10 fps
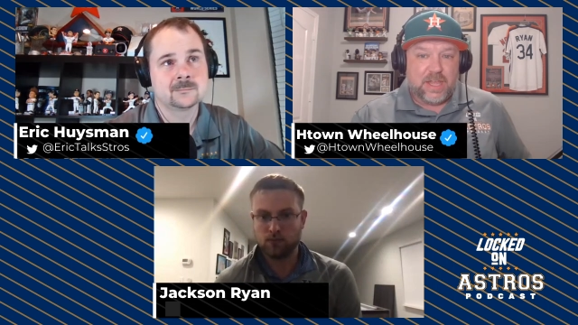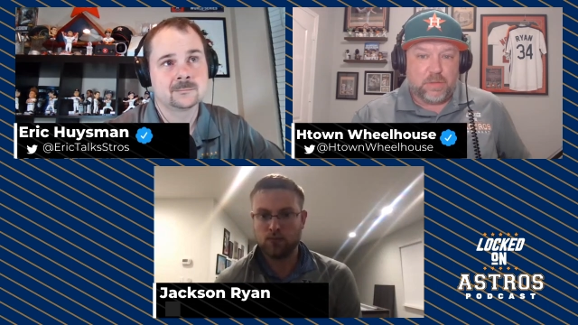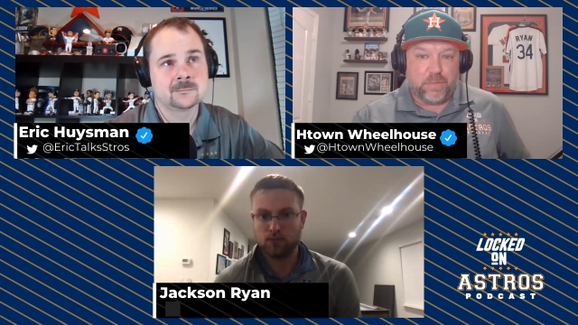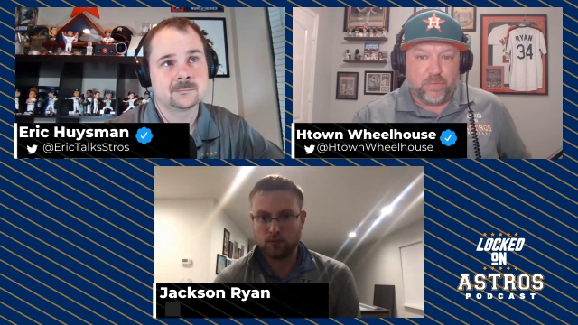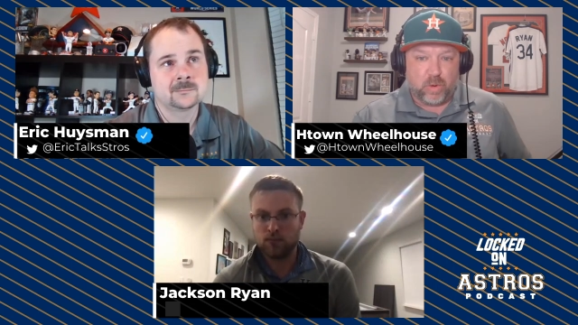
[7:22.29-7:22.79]
Speaker 1: That
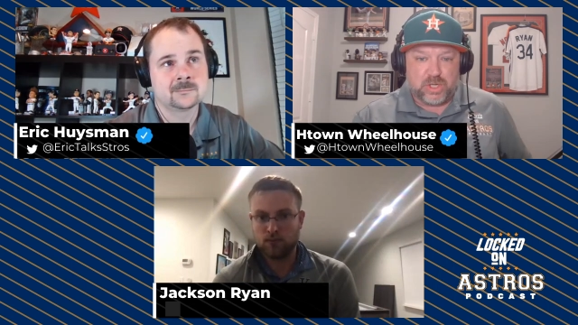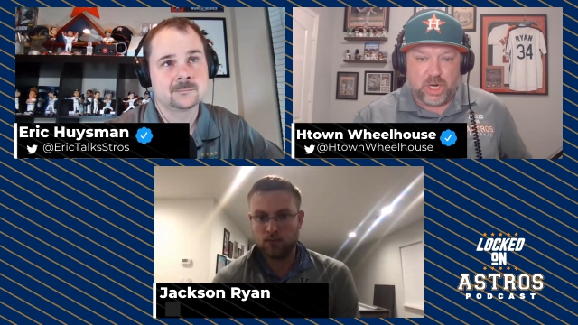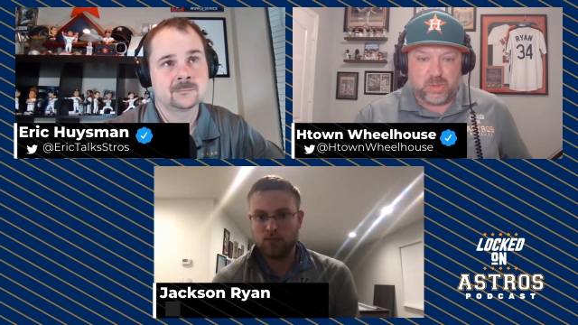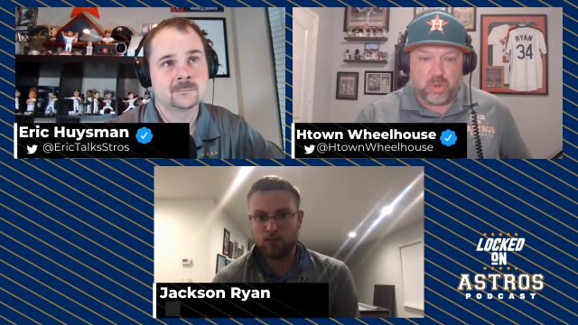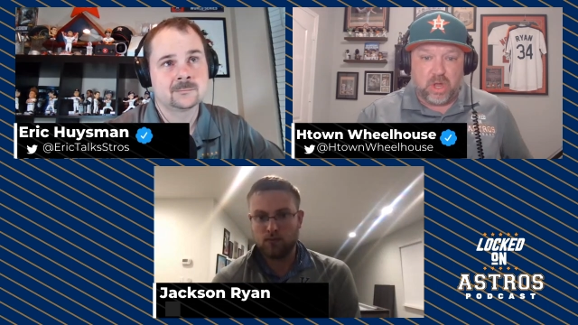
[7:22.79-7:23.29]
was before
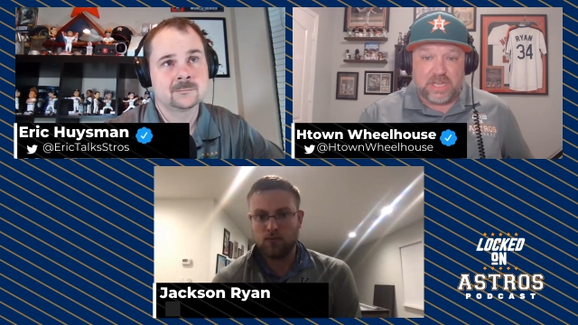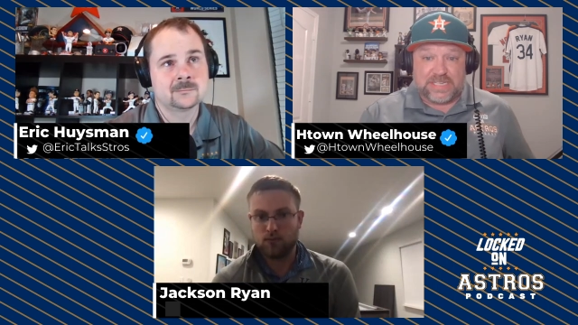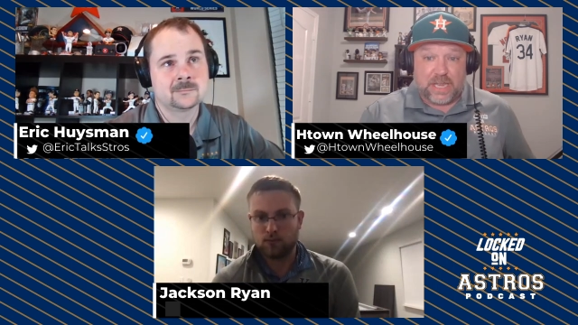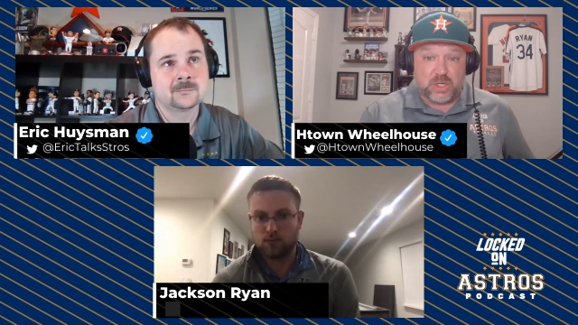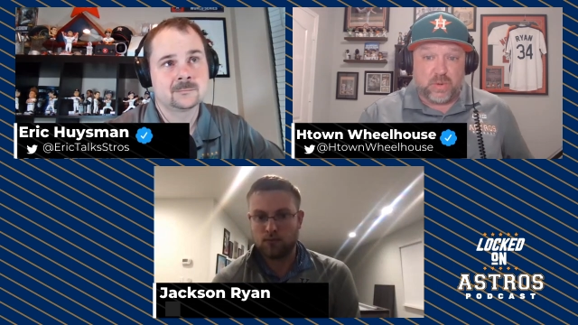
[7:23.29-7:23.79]
Josh
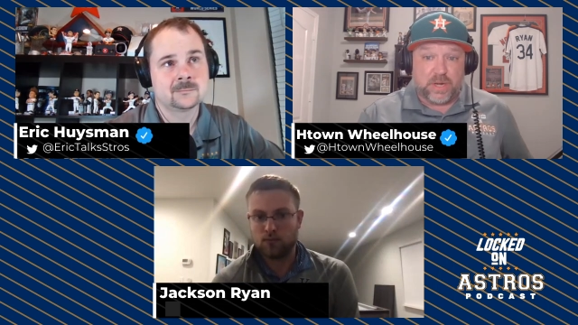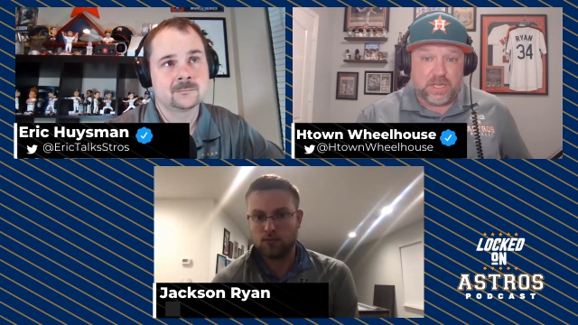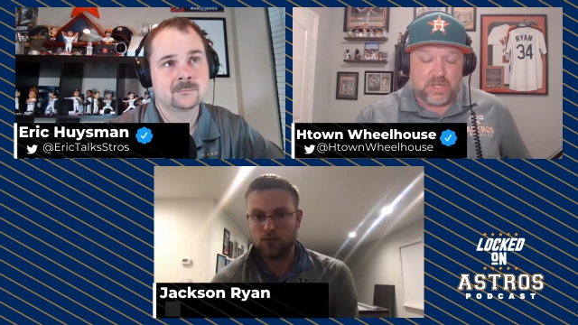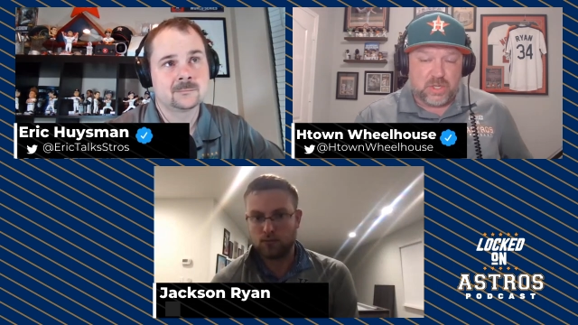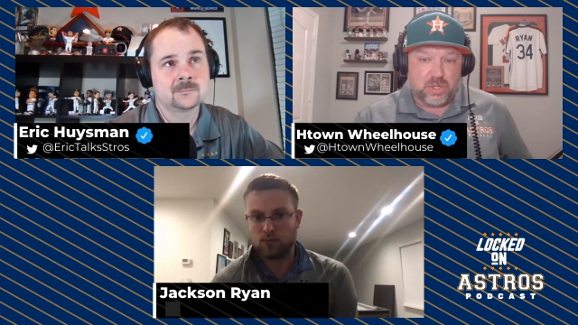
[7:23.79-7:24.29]
Rojas got
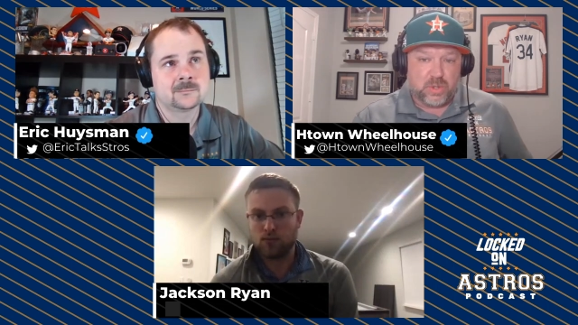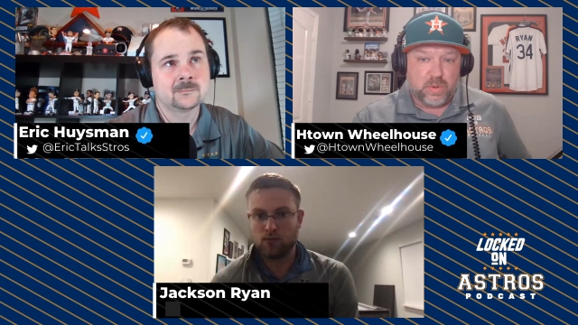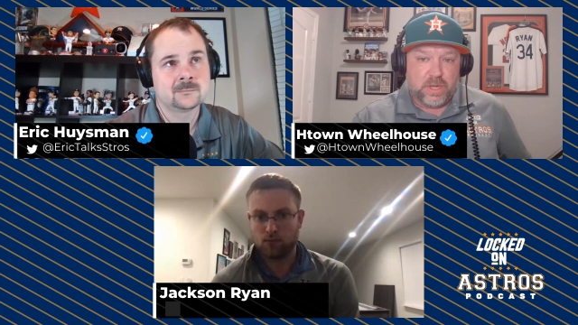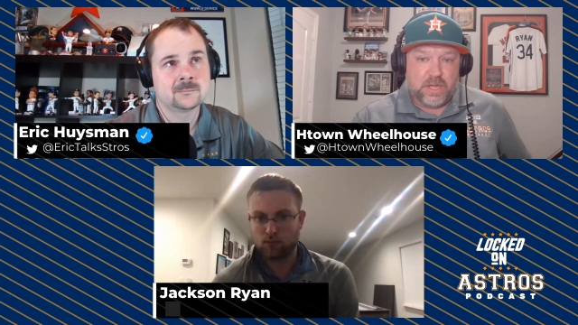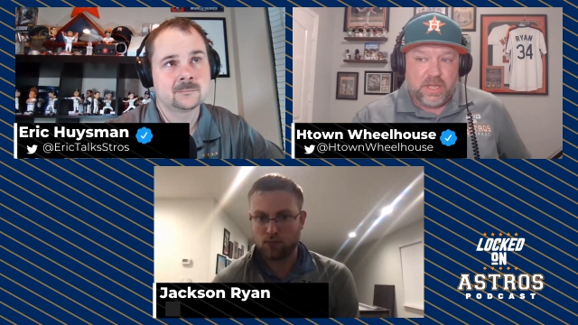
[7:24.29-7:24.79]
traded to